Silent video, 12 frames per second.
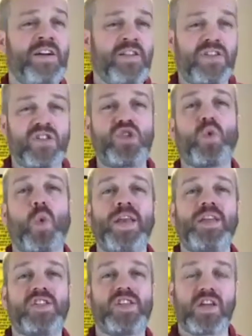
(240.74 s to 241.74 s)
the
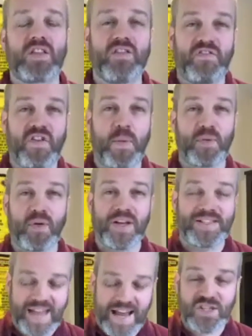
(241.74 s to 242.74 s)
26th of
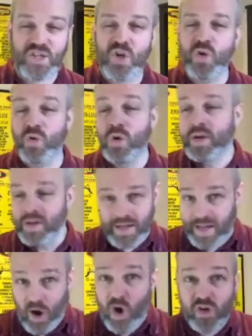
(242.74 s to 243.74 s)
February, tattoo
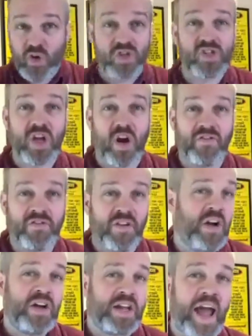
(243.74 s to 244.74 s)
it on yourself.
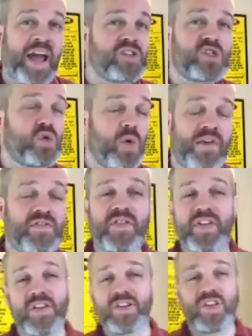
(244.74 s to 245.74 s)
Cancel
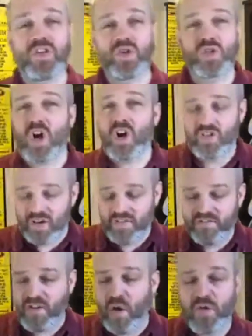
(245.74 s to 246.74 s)
everything that's in your diary.
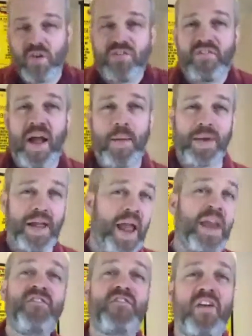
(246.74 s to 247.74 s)
Phone your family,
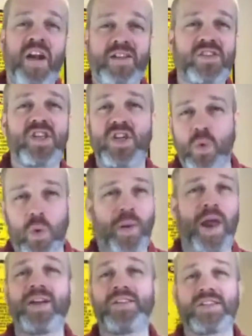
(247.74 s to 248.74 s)
any friends that you were
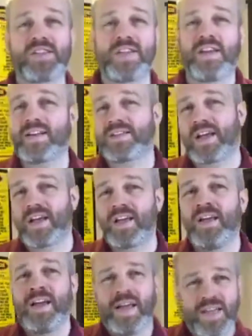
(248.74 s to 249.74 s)
planning to see that
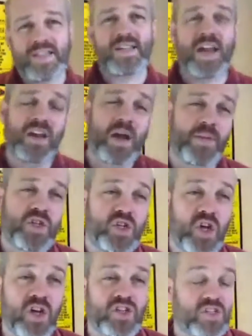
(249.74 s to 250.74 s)
day, instead of coming to
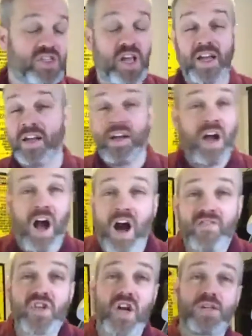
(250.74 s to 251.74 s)
church and say,
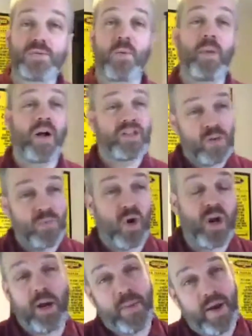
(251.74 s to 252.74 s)
I've changed my mind, I'm
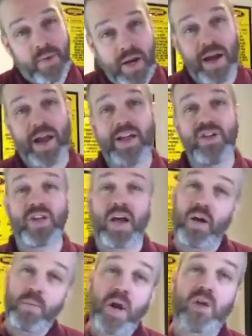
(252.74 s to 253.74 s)
not coming, I'm going to let you
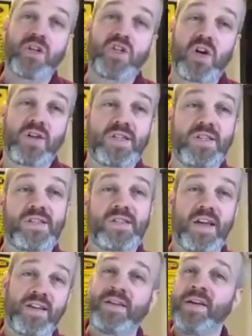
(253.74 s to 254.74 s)
down, I'm going to church
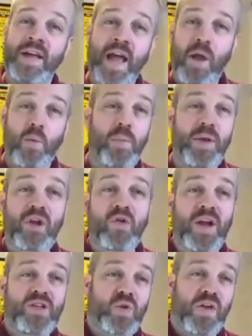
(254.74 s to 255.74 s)
instead. And it would be
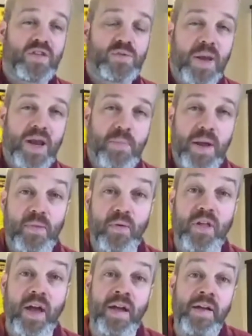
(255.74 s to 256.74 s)
great to have as many people
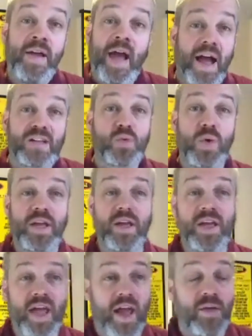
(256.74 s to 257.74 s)
there as we can
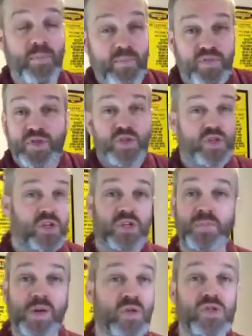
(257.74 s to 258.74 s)
get,
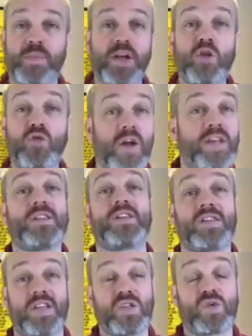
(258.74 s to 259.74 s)
just because it'd be great to
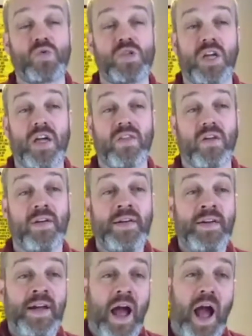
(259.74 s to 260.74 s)
see us all together.
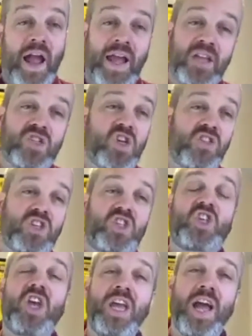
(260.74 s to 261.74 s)
It is at the
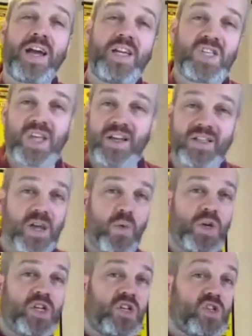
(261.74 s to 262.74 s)
TA Centre,
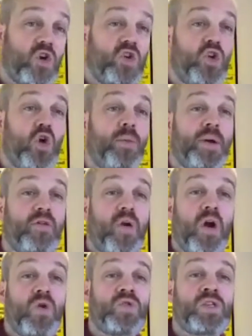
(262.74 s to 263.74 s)
which is on Norman
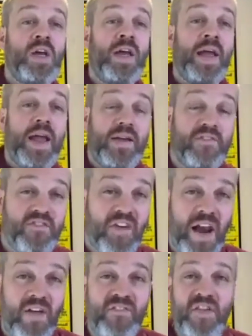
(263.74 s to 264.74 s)
Road in
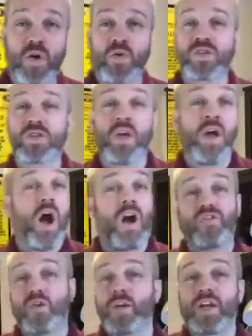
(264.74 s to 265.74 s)
Fallowfield. I
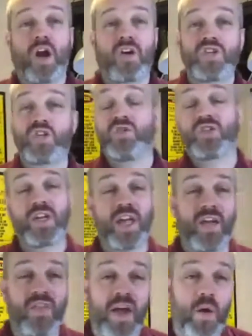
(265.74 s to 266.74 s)
do encourage you to
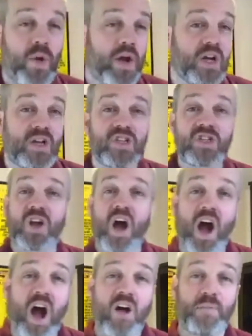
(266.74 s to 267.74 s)
get there. We are going to
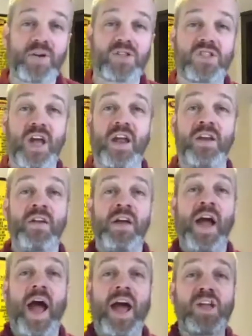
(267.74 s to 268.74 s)
start at 10:30.
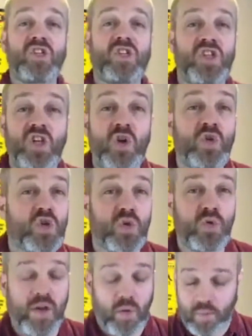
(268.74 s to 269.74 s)
As
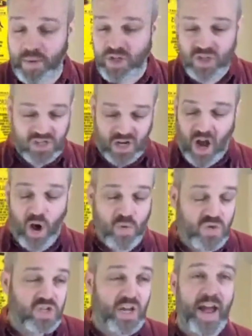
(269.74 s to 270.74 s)
usual, there will be just a whole
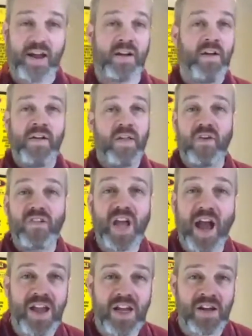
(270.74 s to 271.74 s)
stack of
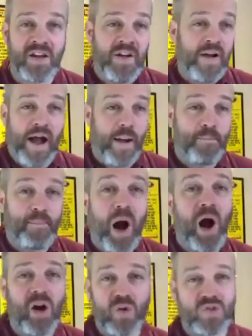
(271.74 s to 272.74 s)
cake,
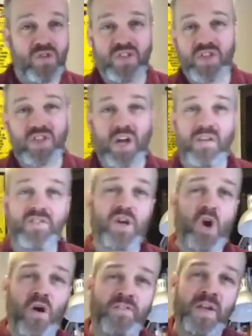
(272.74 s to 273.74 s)
piles of the stuff,
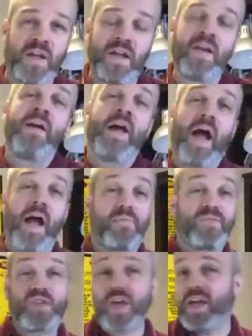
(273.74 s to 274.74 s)
coffee,
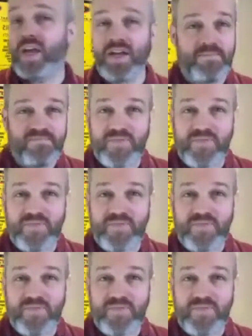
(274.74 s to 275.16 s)
tea,